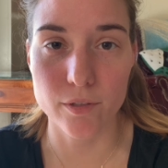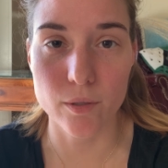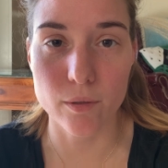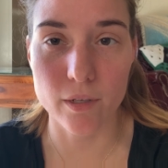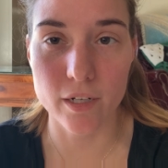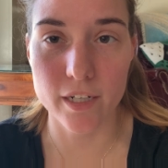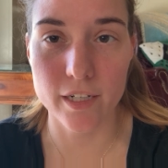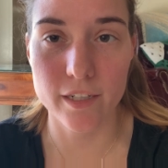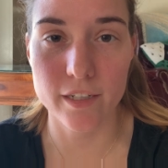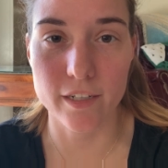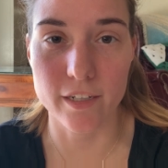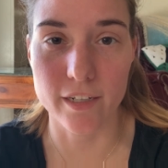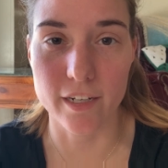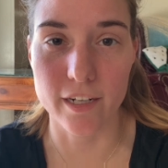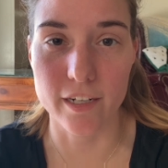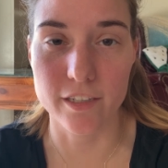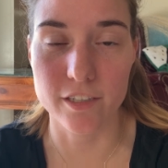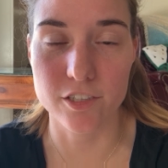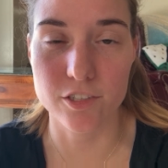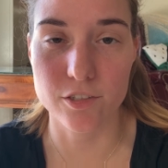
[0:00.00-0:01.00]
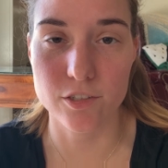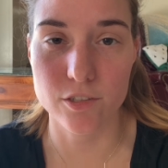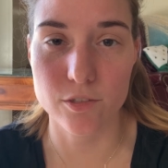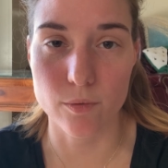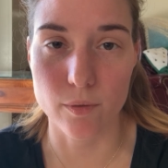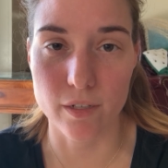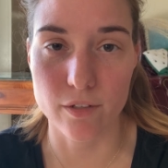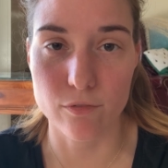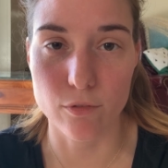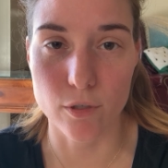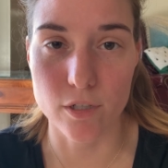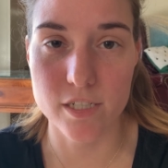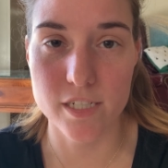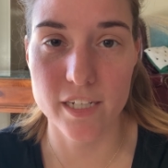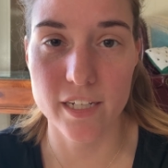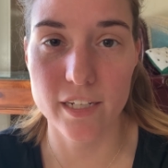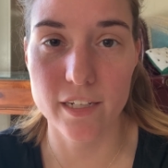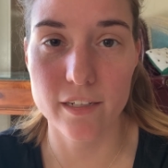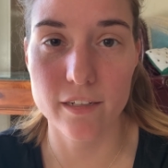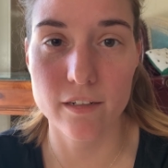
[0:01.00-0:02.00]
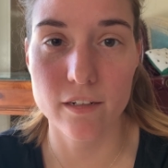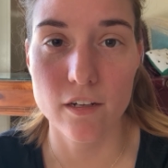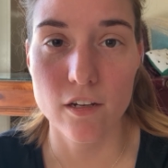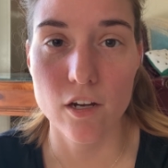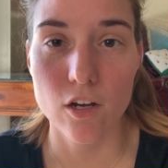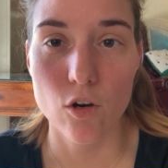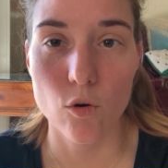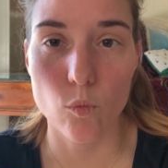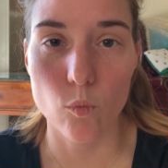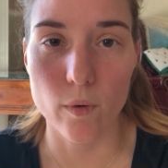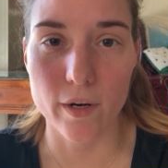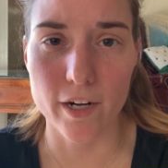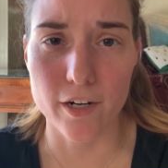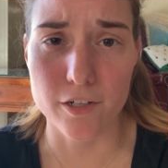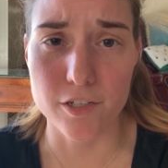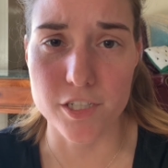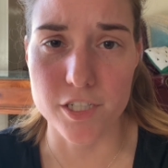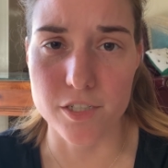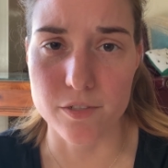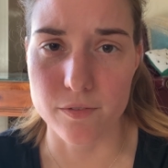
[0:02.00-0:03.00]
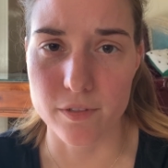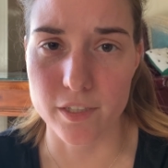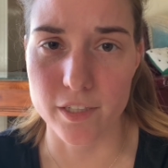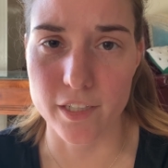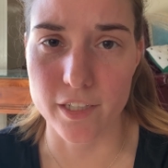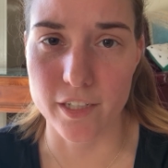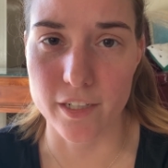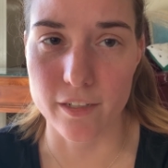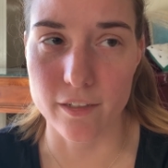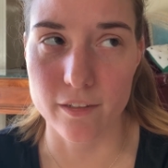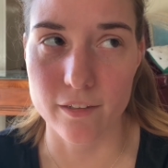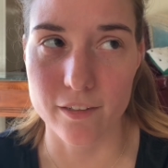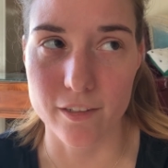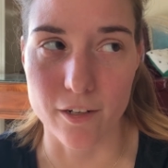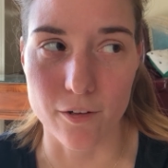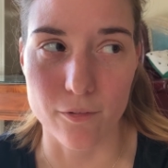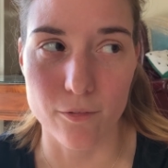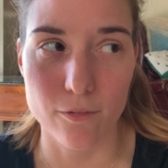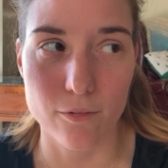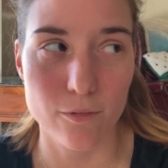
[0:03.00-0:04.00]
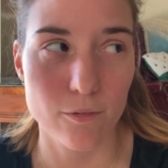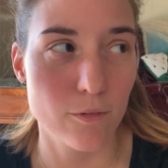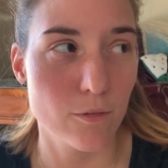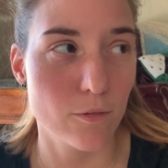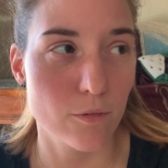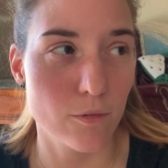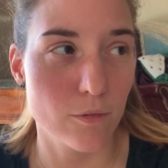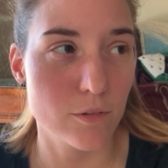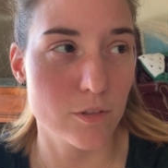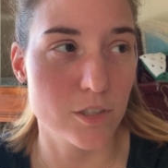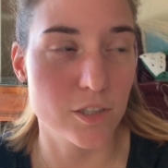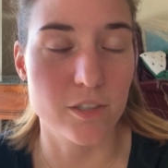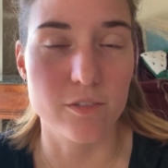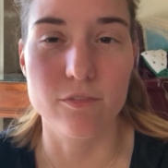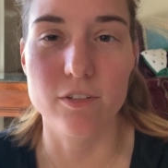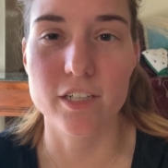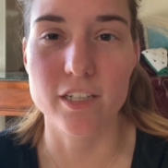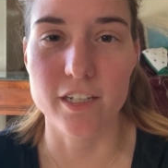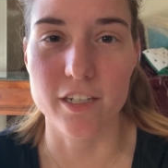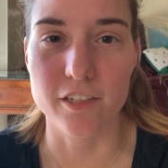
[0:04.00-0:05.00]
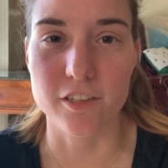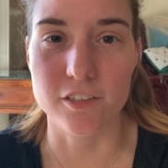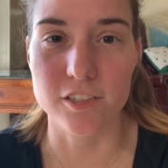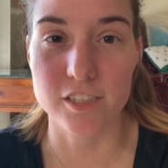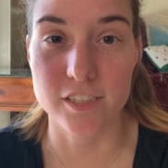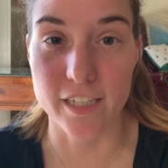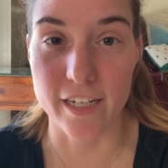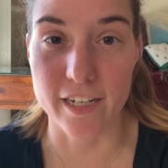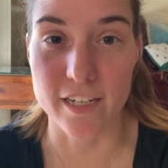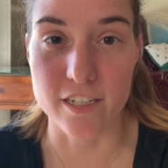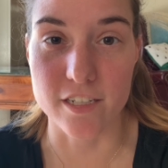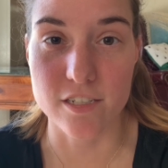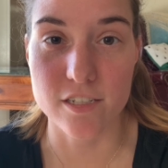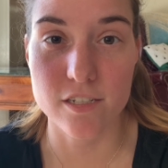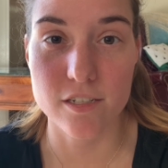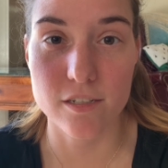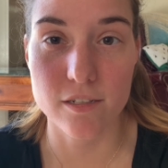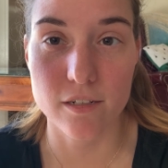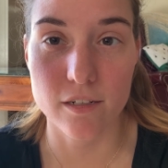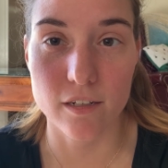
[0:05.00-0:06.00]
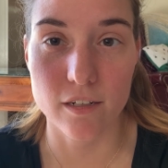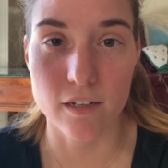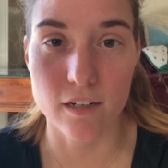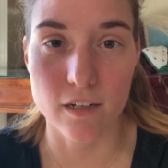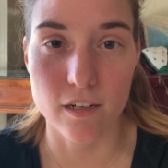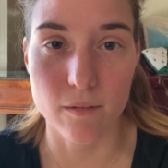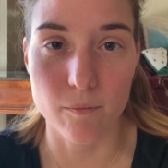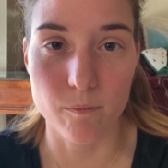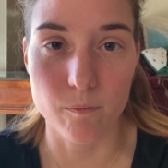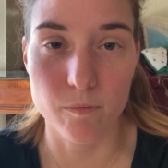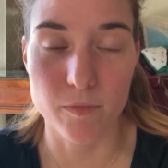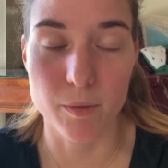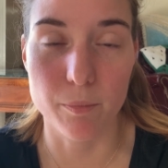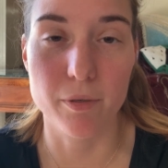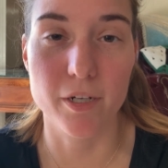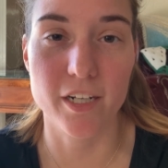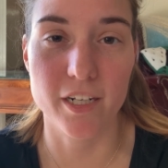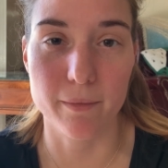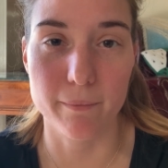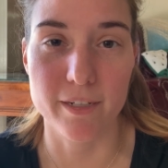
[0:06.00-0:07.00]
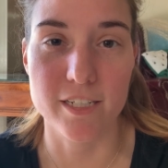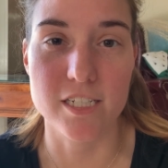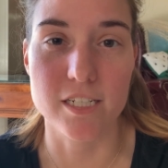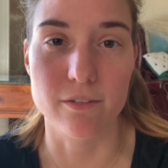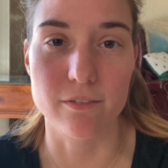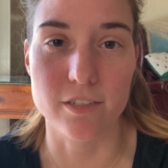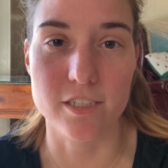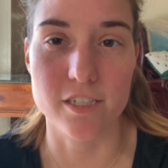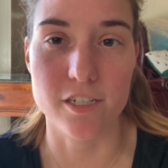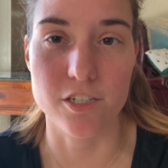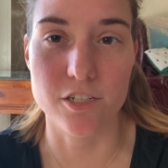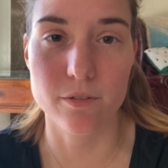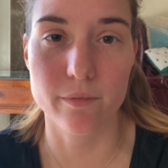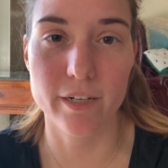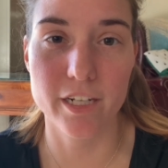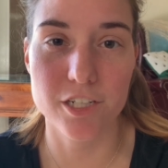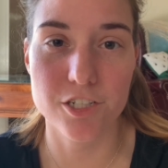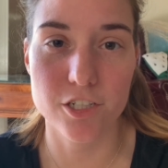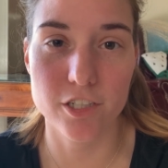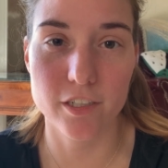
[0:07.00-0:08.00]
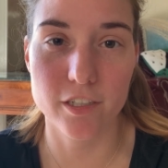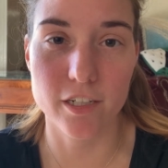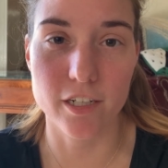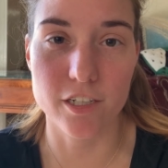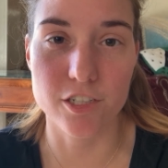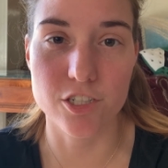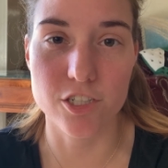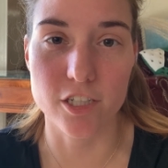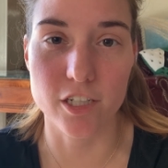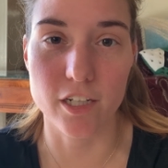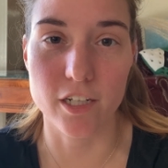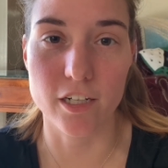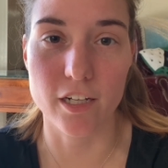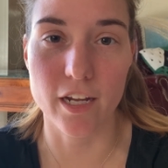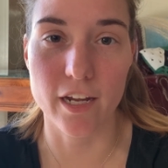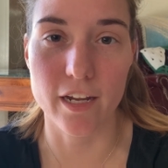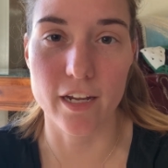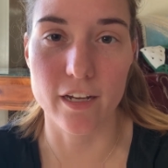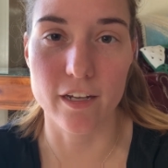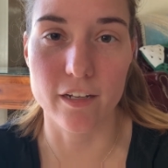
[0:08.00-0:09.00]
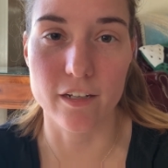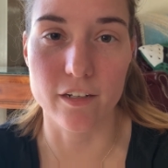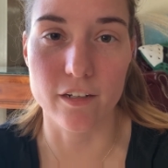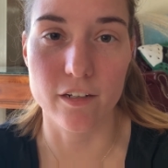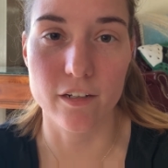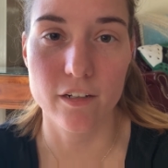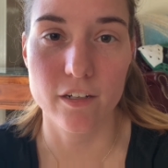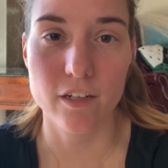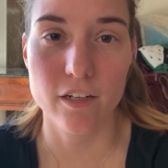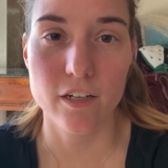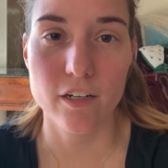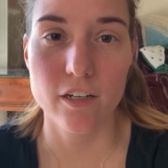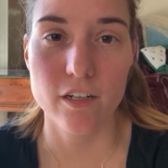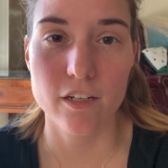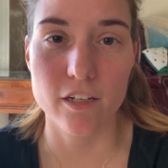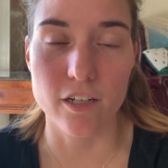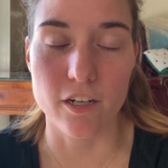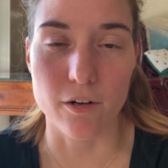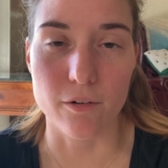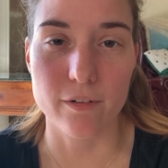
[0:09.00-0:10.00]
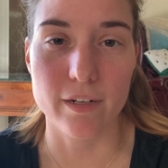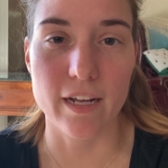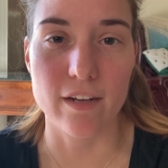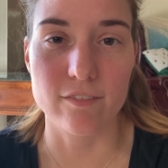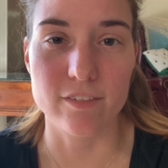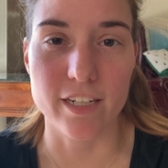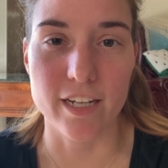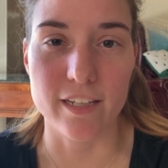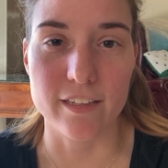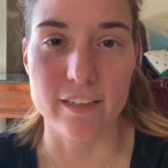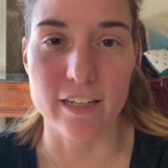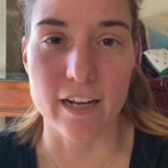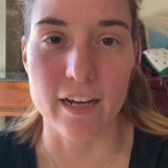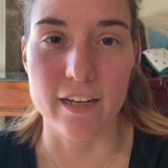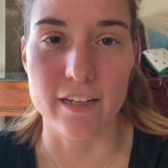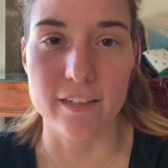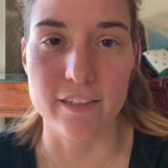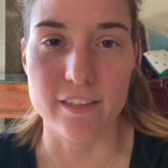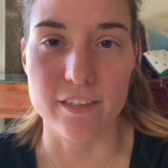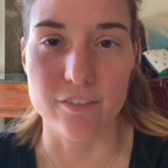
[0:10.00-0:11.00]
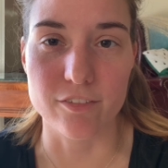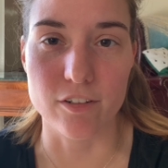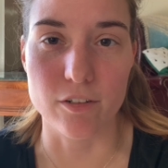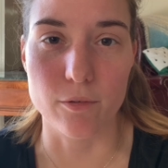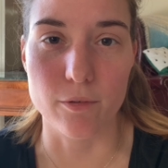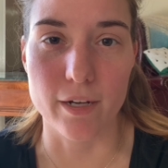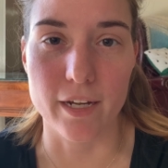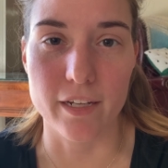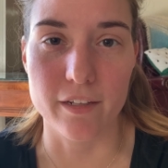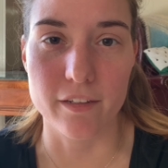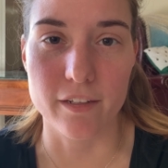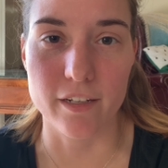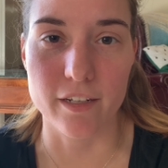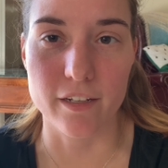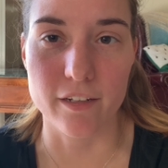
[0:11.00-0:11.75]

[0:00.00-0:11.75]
York, again in 2014, where she's really, you know, she really understands the predicaments of her situation, and she can, you know, navigate that in a different way